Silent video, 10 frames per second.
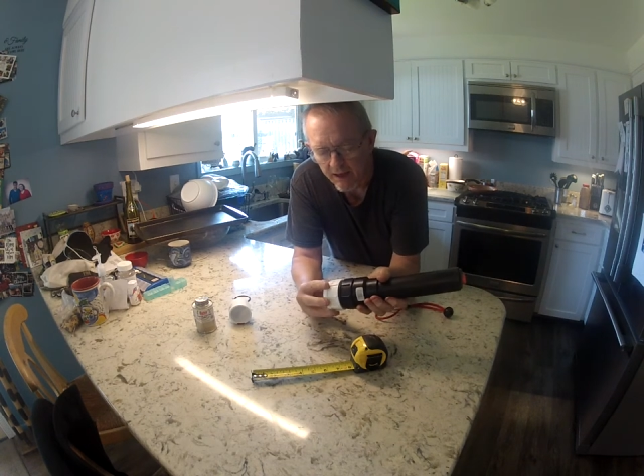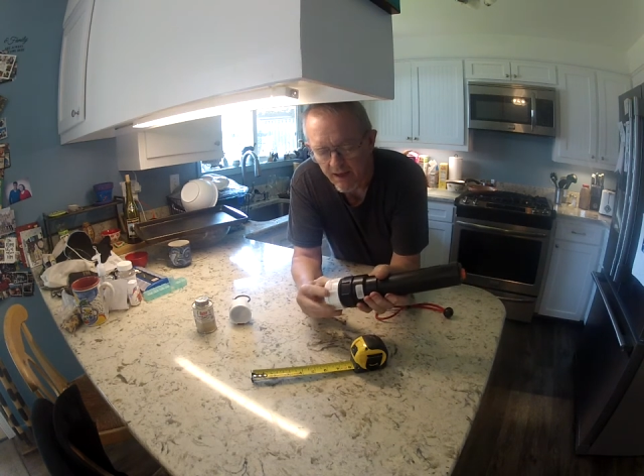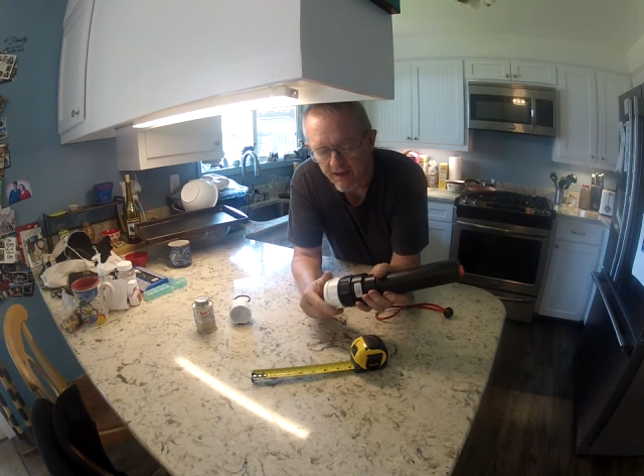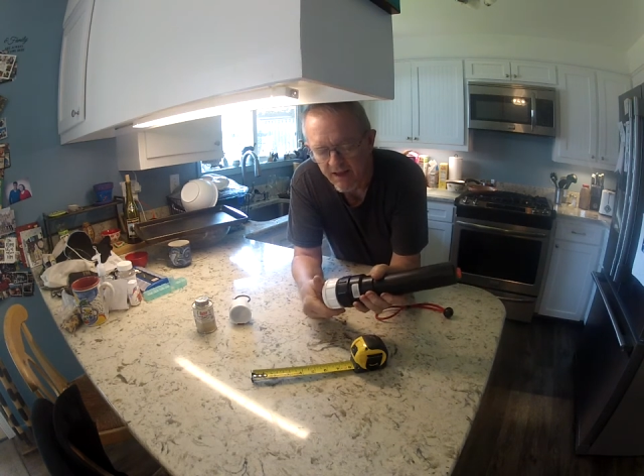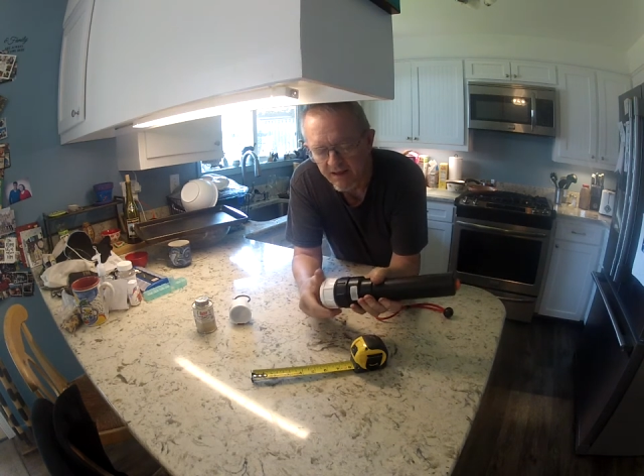
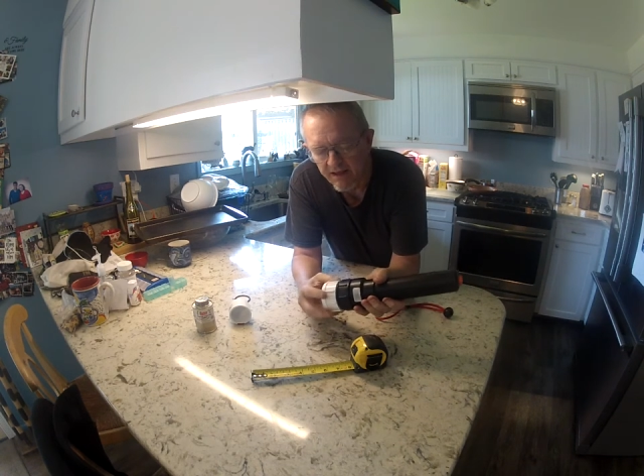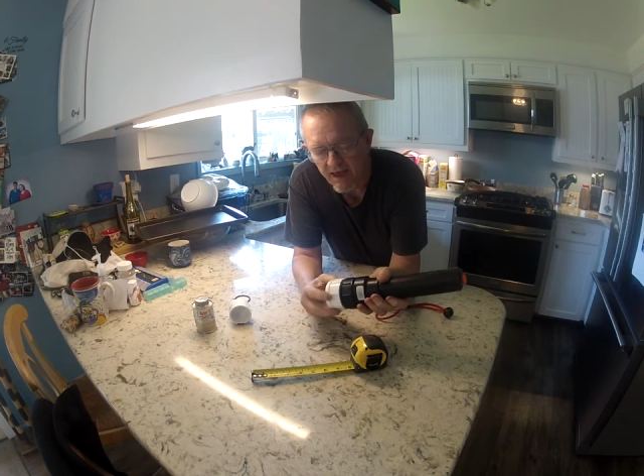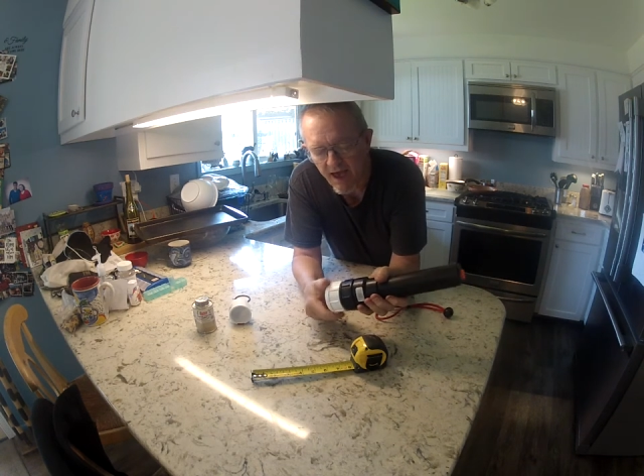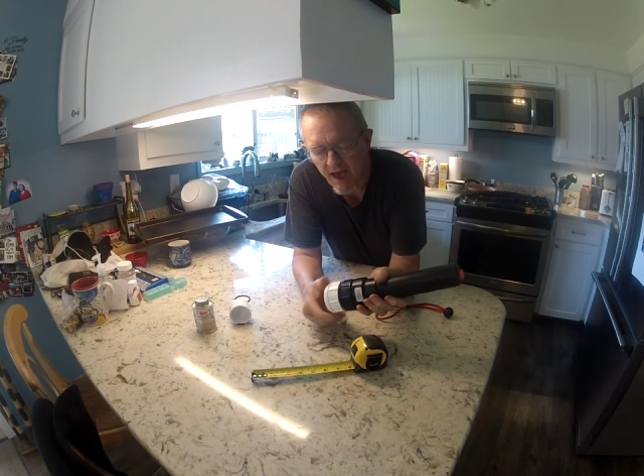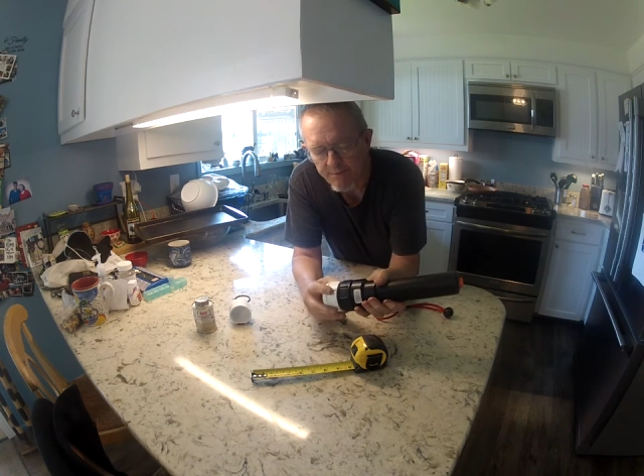And then the
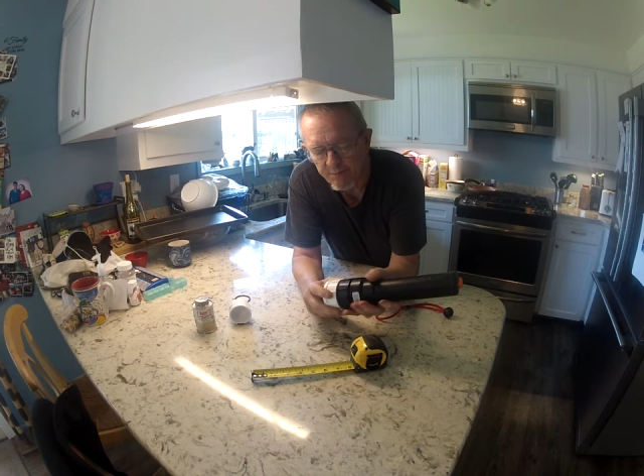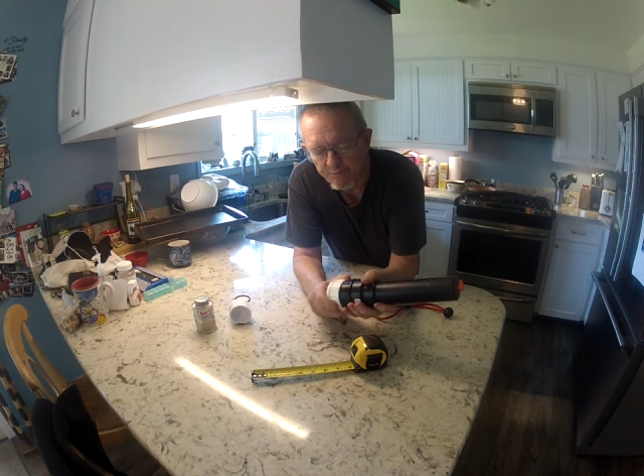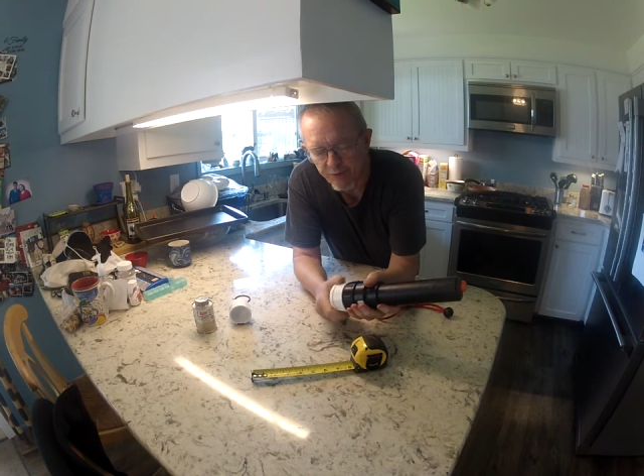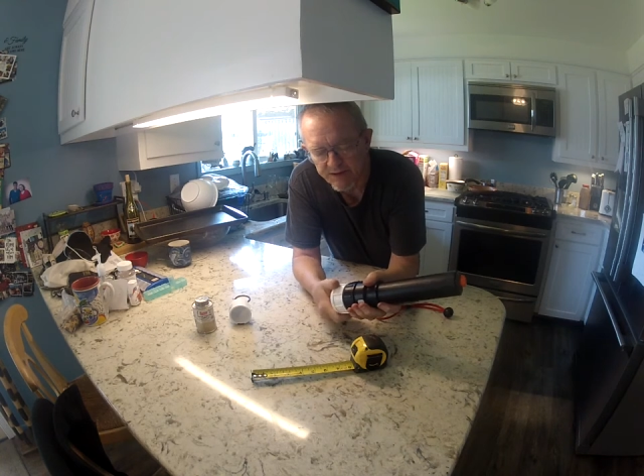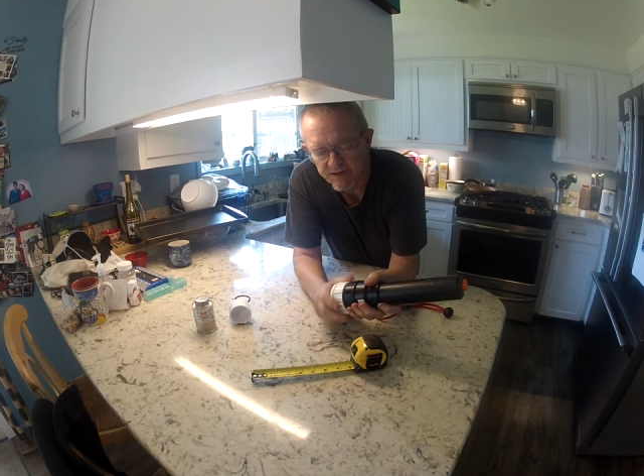cap
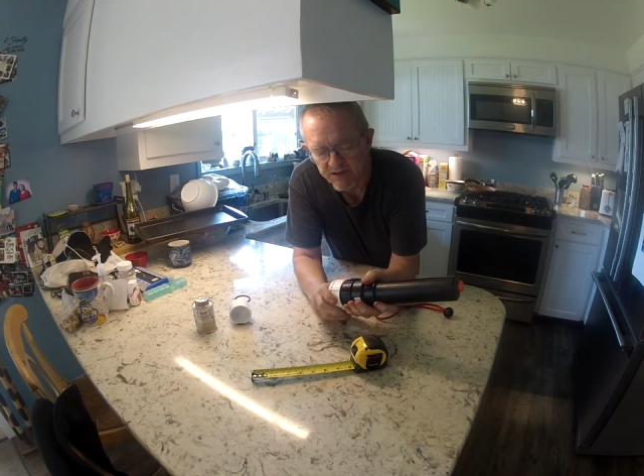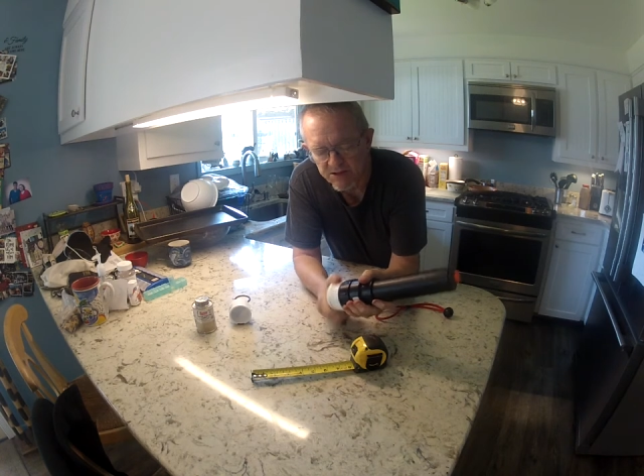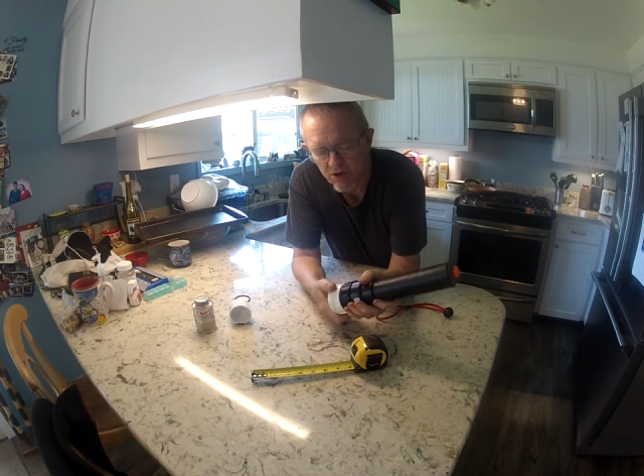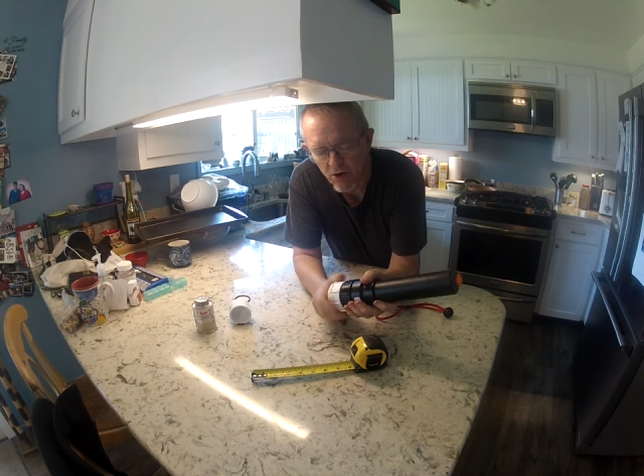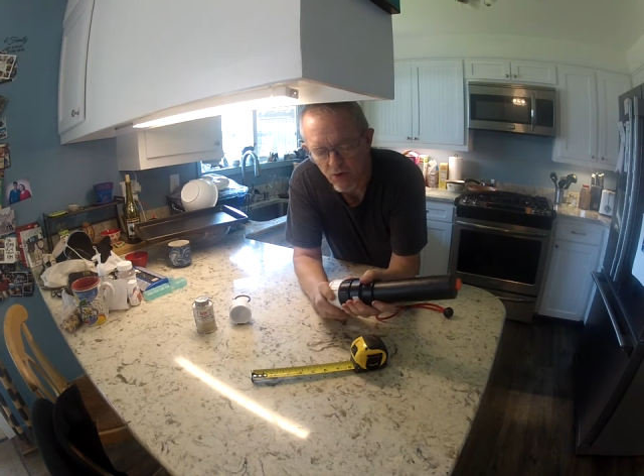presses
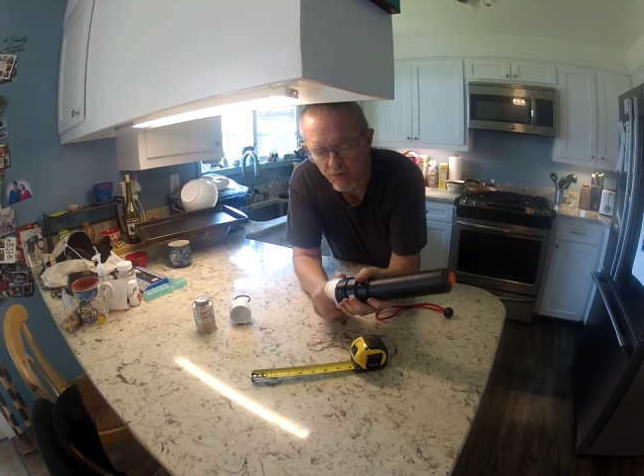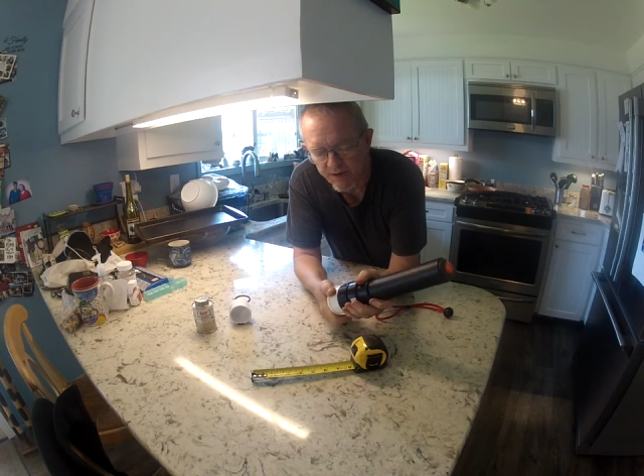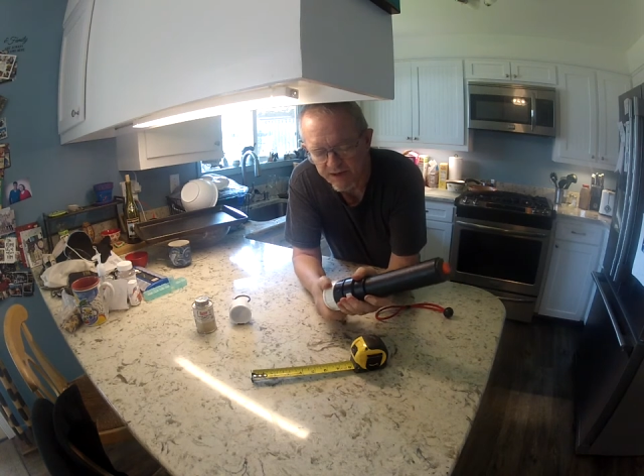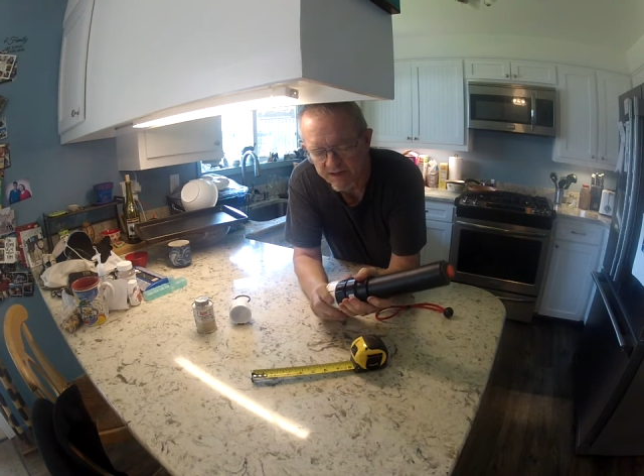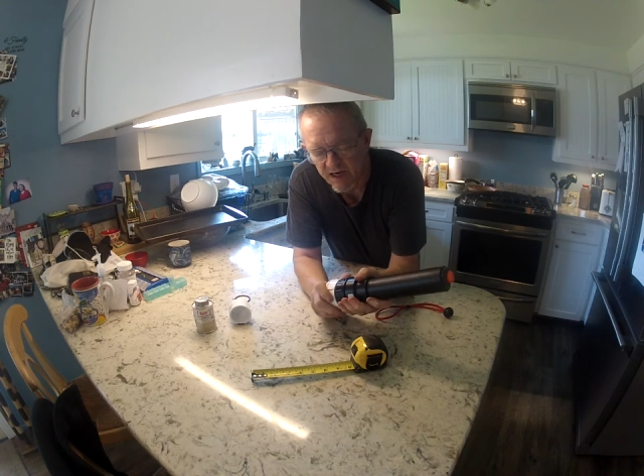the
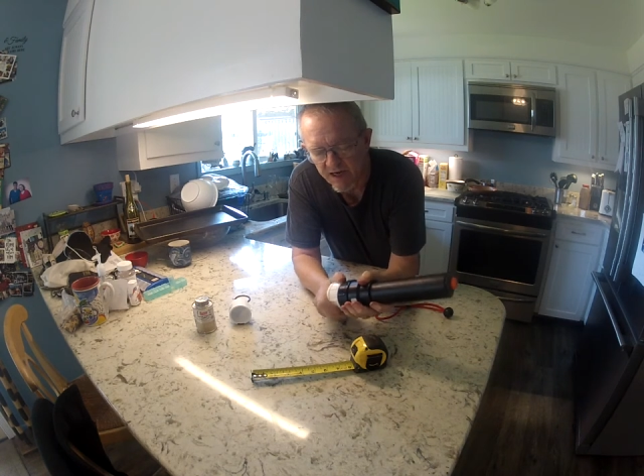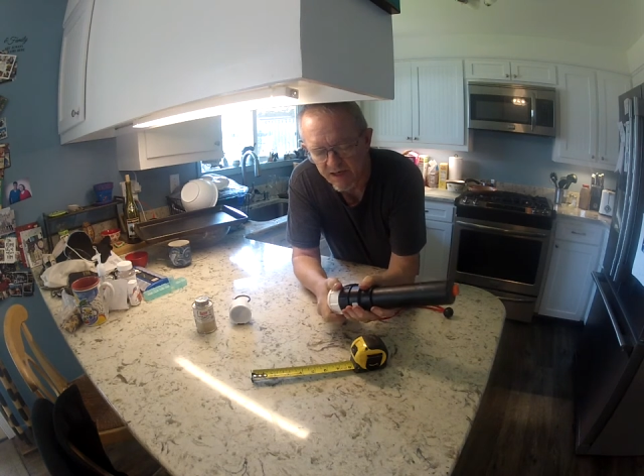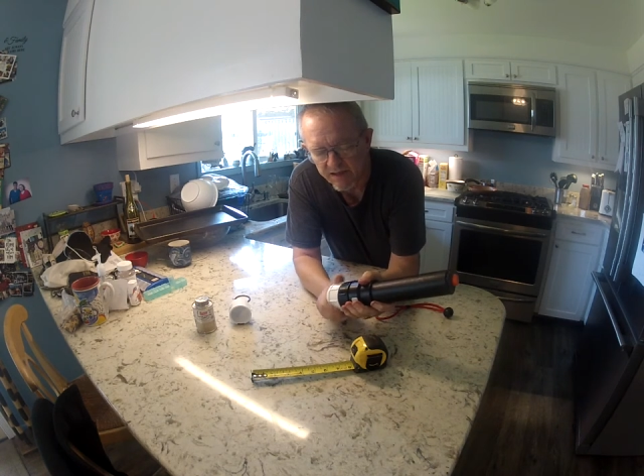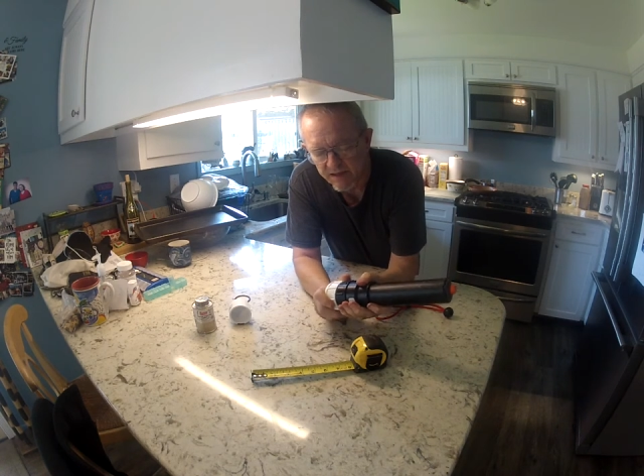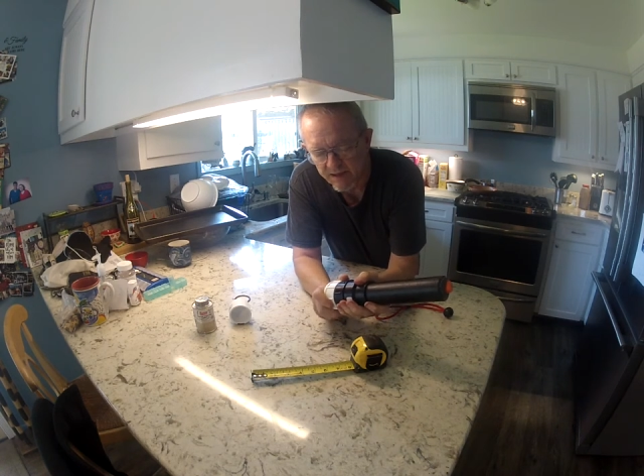O-ring
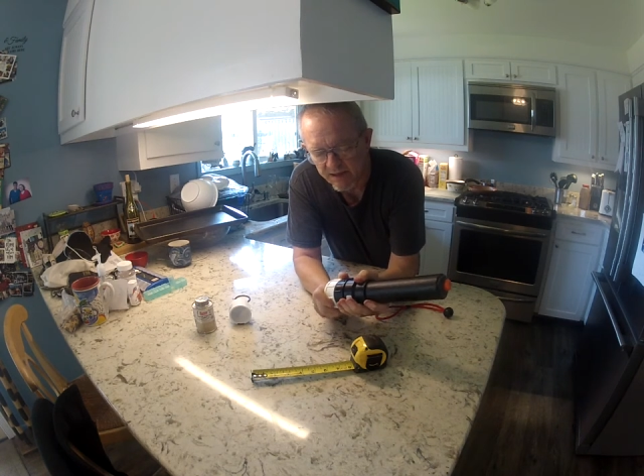tight,